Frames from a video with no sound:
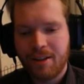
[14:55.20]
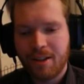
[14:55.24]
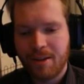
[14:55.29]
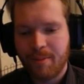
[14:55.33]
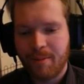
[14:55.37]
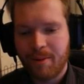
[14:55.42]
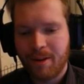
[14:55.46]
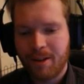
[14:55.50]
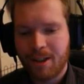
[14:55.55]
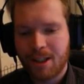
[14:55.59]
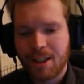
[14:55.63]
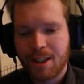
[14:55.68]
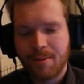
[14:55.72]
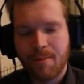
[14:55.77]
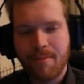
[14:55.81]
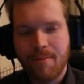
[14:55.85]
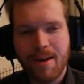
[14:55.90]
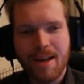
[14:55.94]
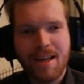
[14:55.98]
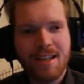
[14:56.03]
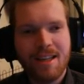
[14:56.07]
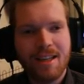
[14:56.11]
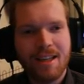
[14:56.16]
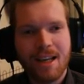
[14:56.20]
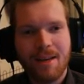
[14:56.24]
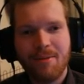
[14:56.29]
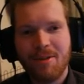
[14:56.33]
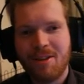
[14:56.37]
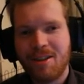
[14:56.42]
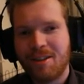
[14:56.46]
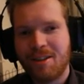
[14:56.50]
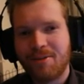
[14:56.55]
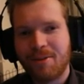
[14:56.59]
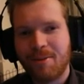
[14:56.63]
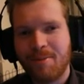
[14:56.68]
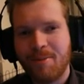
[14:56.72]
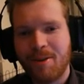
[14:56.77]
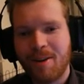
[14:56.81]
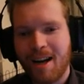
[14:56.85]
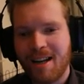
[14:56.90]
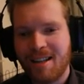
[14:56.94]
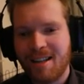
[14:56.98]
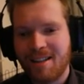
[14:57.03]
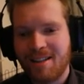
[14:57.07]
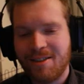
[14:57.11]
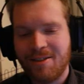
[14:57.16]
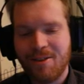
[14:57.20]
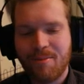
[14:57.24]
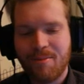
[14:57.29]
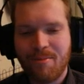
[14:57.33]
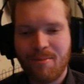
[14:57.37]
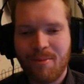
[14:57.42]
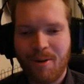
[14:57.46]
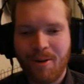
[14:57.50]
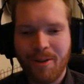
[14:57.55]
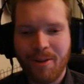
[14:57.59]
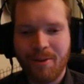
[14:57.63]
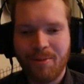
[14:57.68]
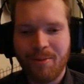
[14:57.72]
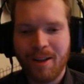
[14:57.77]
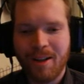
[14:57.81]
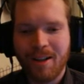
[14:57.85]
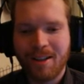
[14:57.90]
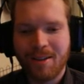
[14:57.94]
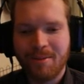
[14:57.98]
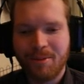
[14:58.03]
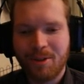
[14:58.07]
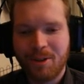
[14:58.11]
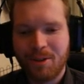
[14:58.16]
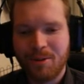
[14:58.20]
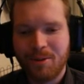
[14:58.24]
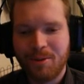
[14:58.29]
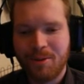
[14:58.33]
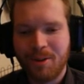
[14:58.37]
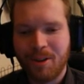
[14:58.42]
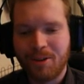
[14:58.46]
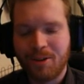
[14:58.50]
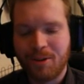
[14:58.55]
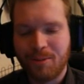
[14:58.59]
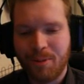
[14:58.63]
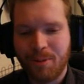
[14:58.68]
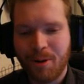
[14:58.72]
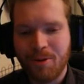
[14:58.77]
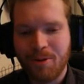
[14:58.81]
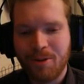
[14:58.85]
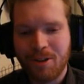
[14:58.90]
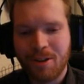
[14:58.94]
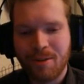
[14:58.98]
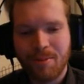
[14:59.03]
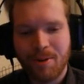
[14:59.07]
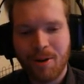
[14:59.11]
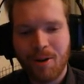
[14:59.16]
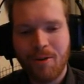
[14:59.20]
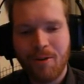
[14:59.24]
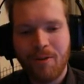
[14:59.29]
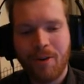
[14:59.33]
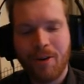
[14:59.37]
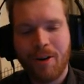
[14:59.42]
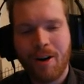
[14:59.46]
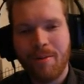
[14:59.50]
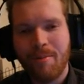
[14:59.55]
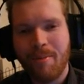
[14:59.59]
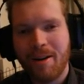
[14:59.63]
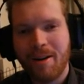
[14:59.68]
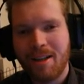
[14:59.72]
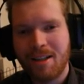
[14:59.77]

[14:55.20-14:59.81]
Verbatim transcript: some amazing images from you guys. And you're more than welcome to post them over on my